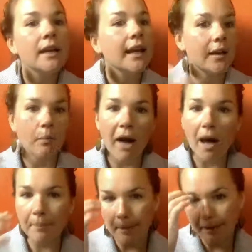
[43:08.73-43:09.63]
it'll
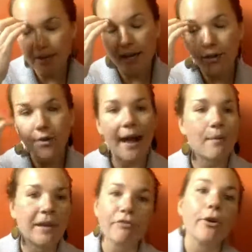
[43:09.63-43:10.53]
pop up and tell you
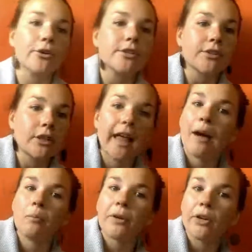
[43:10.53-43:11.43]
how many photos are
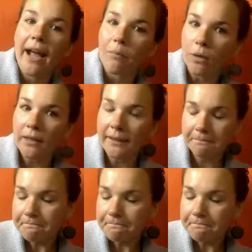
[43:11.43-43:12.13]
allowed per network.